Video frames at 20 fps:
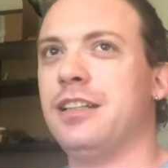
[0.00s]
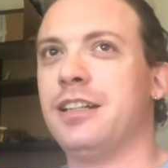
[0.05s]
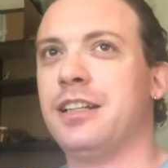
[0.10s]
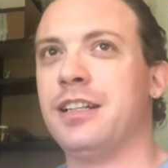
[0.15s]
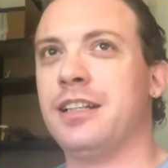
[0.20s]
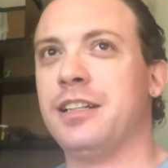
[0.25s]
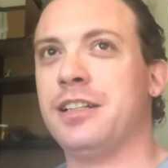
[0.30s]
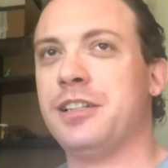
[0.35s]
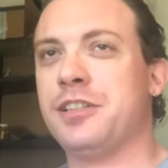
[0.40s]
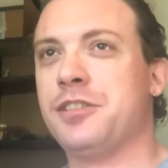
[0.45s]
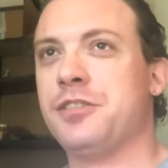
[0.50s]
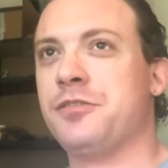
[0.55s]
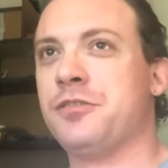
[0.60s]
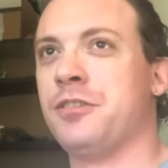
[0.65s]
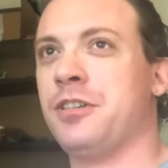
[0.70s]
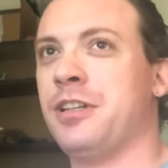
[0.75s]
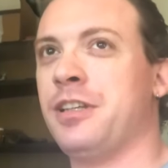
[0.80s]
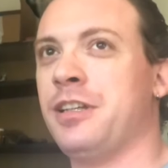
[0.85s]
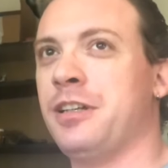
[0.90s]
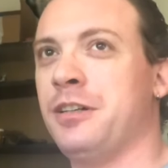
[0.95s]
Are they gonna
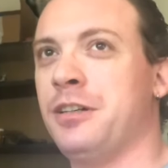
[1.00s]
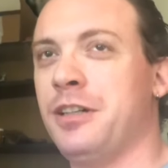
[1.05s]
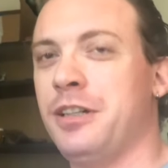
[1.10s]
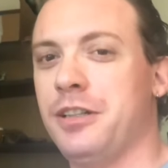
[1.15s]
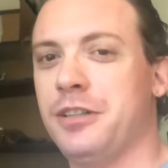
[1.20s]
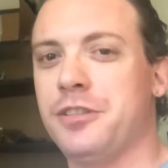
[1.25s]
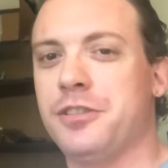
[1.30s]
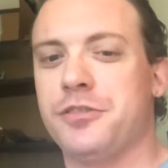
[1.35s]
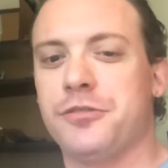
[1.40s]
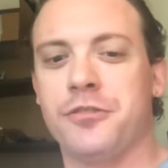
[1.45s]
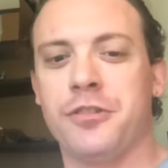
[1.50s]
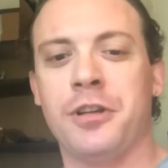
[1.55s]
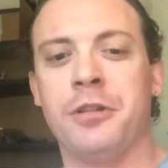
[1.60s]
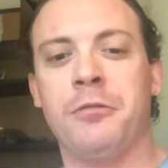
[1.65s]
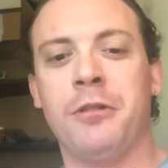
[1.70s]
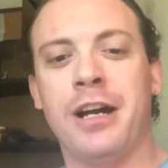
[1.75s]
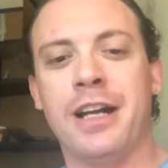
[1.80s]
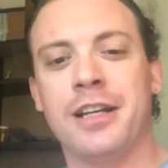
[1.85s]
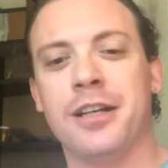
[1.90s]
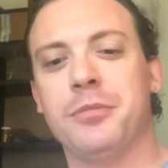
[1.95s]
destroy the destroy
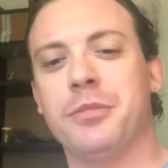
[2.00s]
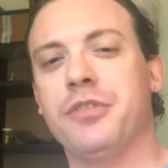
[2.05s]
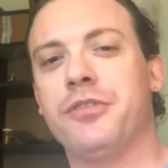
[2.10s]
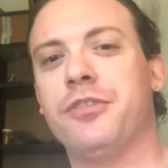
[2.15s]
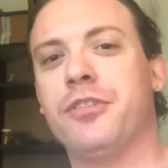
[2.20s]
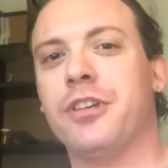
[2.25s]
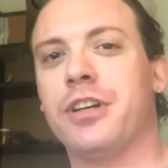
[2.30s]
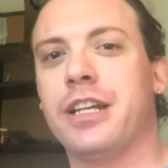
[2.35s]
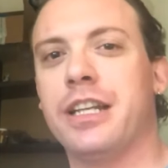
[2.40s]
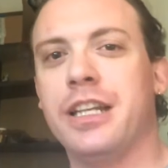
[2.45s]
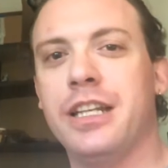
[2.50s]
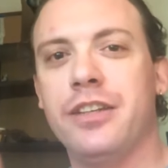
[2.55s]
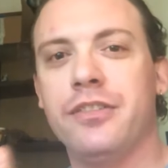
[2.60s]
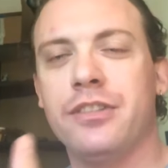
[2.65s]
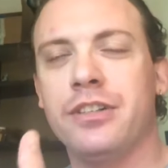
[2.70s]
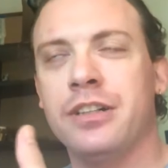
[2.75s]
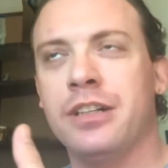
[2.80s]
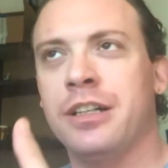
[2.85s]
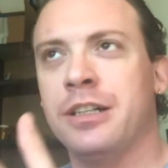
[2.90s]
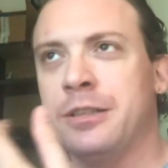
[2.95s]
Wano before it can
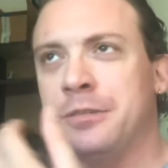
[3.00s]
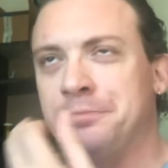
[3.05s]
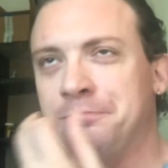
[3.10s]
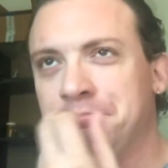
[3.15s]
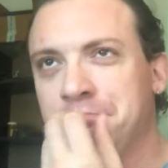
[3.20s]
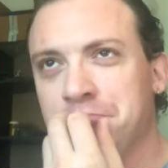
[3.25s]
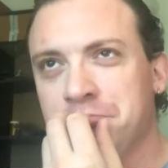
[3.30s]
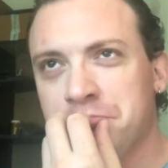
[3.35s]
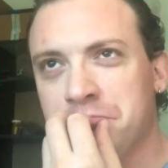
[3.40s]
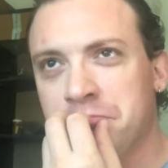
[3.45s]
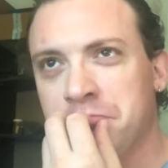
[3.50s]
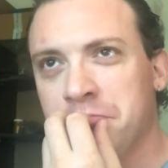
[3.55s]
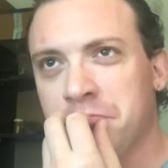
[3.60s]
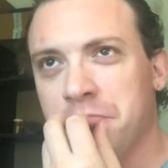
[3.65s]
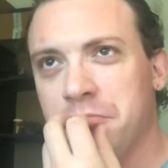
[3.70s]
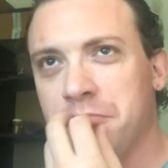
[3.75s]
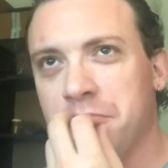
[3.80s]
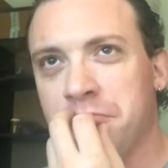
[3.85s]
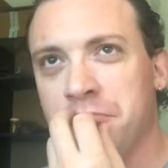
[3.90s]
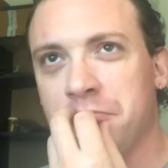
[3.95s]
even um,
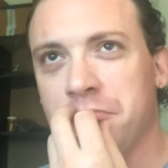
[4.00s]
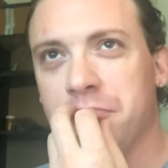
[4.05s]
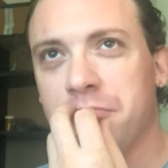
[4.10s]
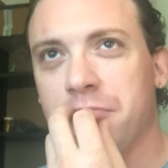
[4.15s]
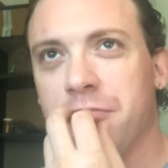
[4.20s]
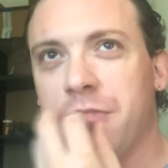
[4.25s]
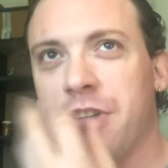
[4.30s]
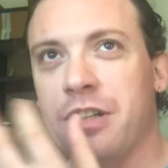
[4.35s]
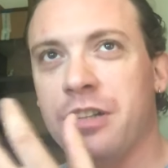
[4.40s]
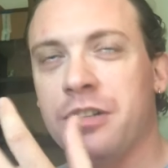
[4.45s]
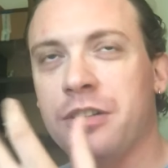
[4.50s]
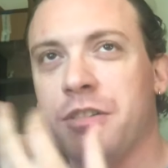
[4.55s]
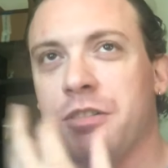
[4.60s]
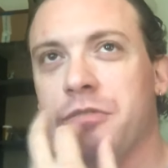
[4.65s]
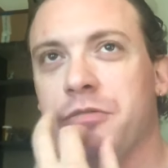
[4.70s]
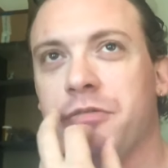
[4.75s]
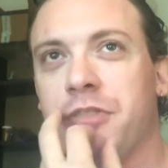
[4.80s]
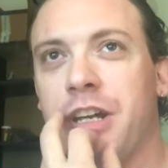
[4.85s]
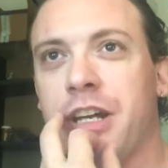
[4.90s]
the